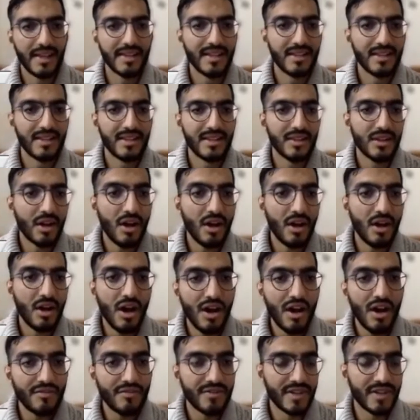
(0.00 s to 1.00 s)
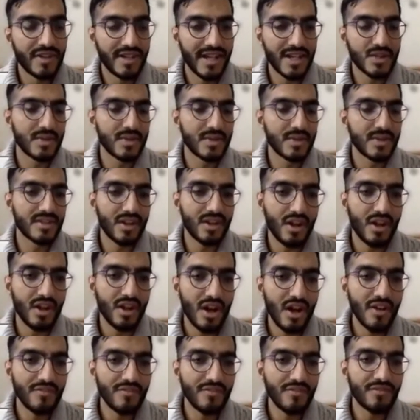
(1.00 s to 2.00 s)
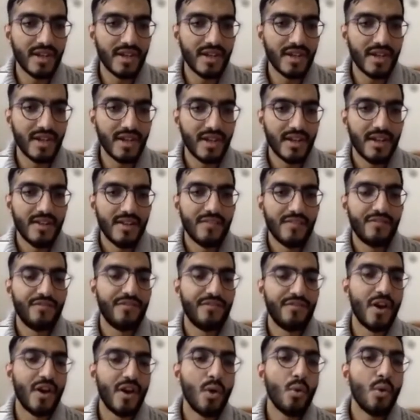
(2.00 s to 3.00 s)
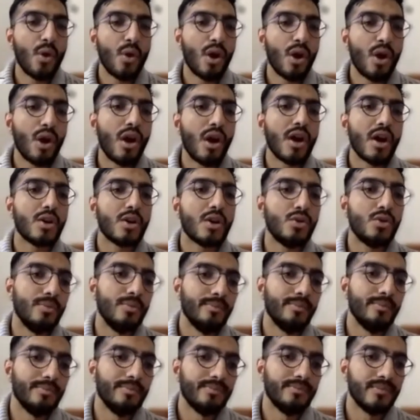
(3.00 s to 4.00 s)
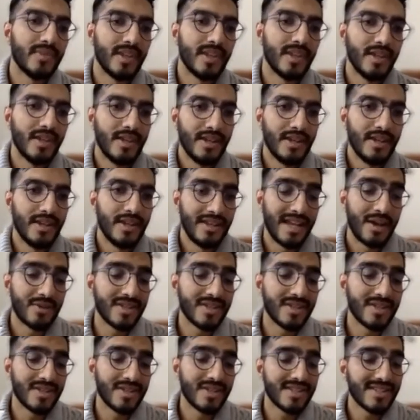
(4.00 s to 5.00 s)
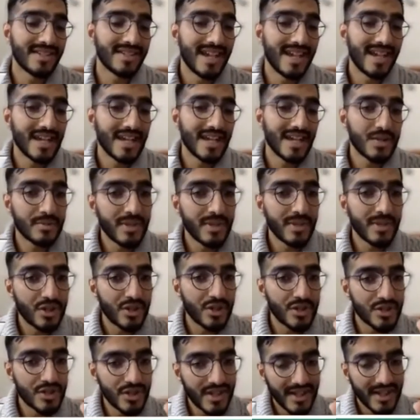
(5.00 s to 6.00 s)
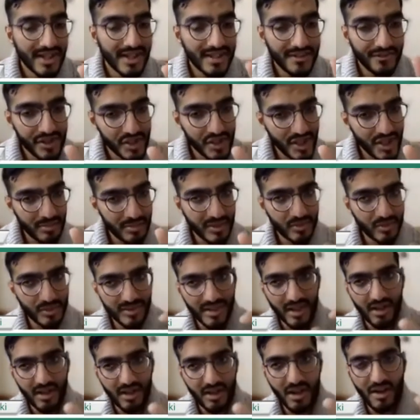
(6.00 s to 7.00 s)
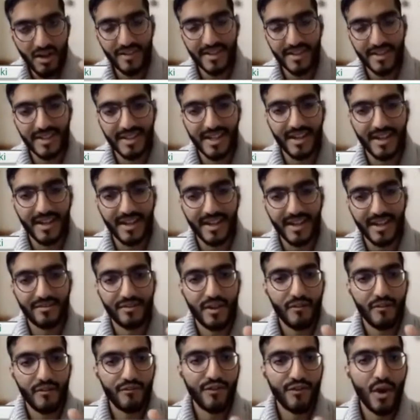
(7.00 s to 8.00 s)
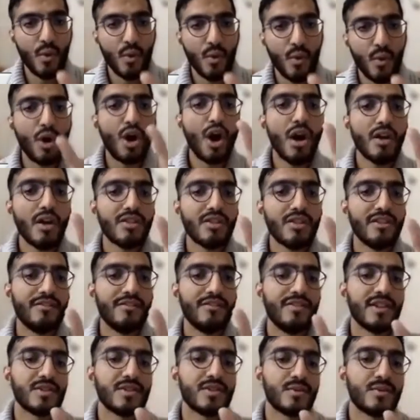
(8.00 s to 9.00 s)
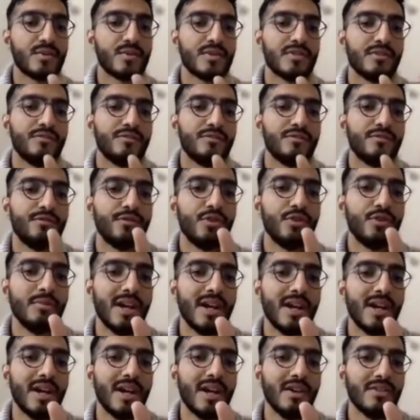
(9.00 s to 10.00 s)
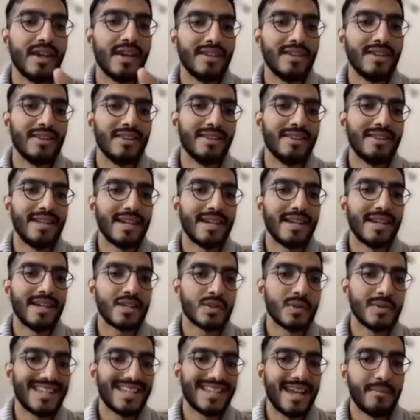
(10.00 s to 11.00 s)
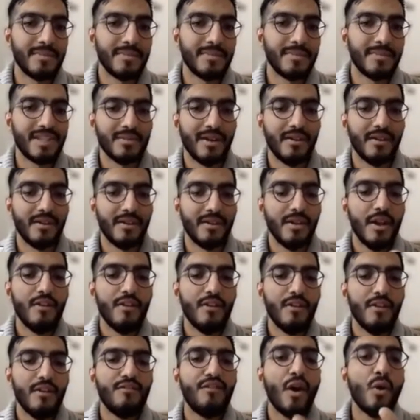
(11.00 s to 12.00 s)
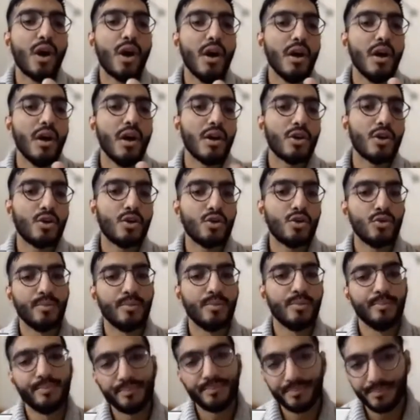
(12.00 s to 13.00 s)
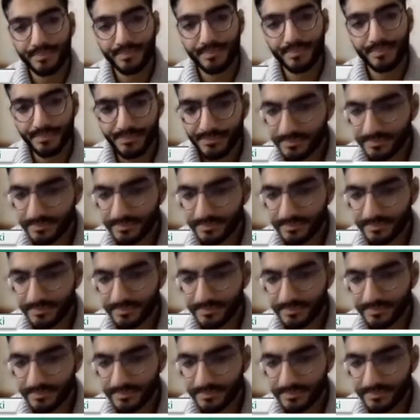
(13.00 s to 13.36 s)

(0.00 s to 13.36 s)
And then the qaf, the next one is qaf, fawqakum. Now this is a nice one because you can differentiate between the qaf and the kaf. Fawqa, the first one is a full, and then the next one is empty. Fawqakum.